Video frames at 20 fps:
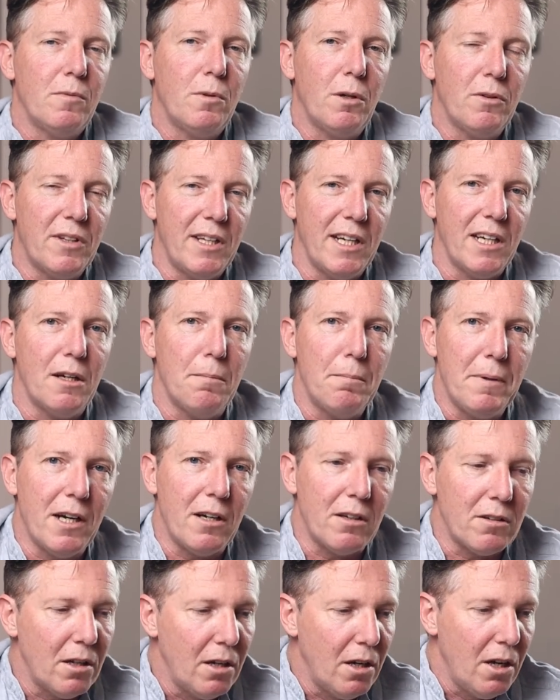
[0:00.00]
Well, think
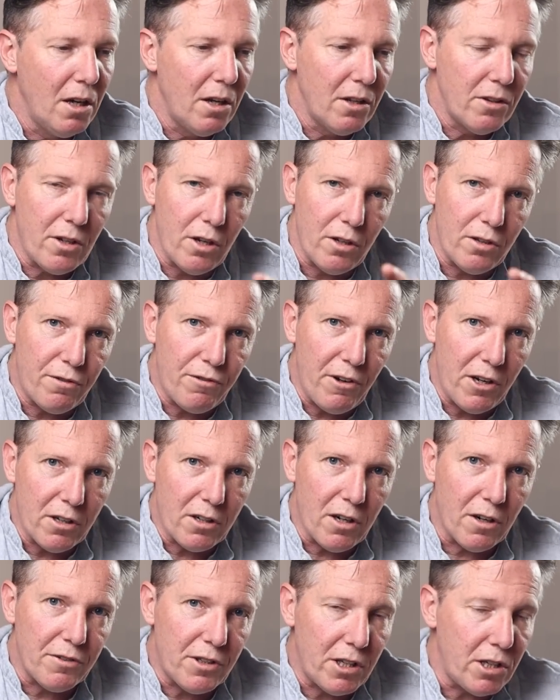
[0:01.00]
about those
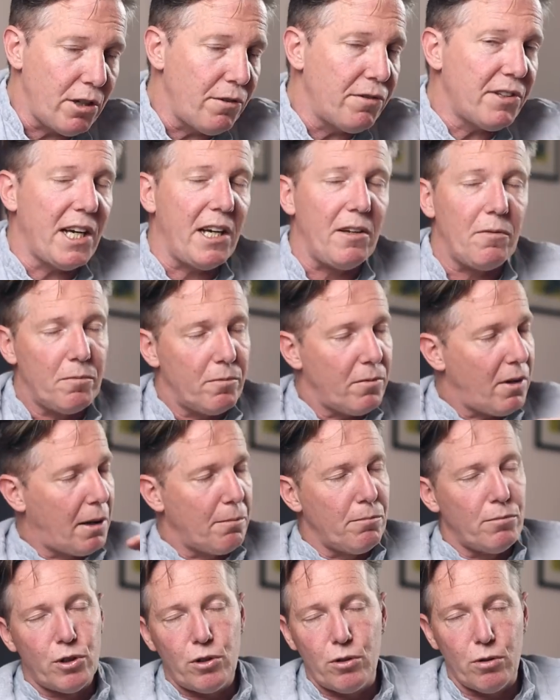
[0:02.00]
photographs that you've seen,
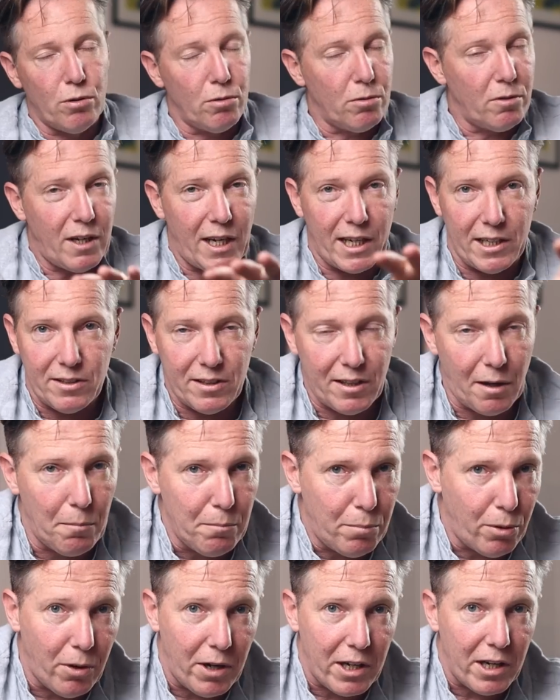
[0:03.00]
I'm sure, at
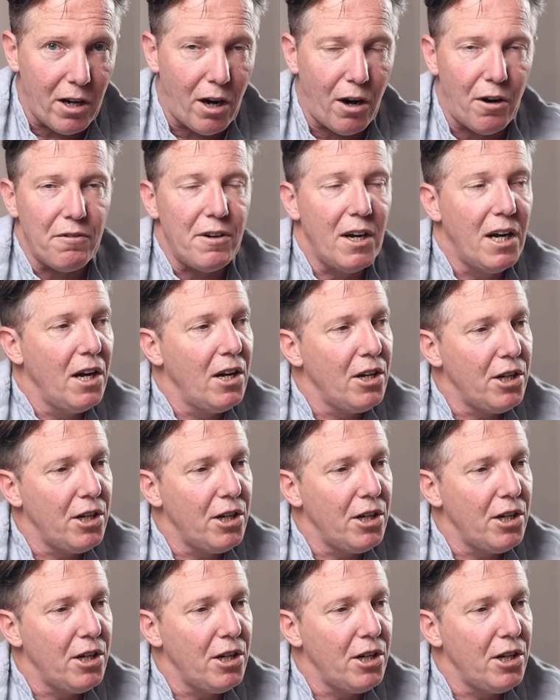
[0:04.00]
some point of,